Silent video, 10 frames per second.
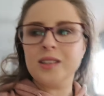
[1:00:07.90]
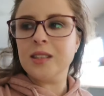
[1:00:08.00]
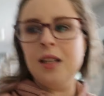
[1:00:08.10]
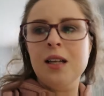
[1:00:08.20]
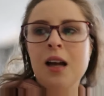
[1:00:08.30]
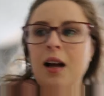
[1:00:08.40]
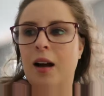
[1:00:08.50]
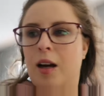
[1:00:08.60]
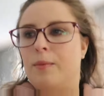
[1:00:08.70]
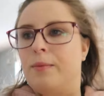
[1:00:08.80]
was,
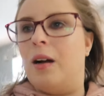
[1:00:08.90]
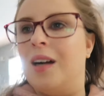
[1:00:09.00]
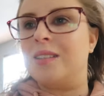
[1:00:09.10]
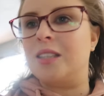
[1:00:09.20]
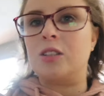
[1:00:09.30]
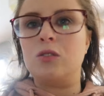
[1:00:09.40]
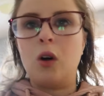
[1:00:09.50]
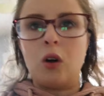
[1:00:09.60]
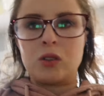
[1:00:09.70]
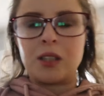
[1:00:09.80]
I did
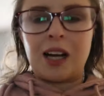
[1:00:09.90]
not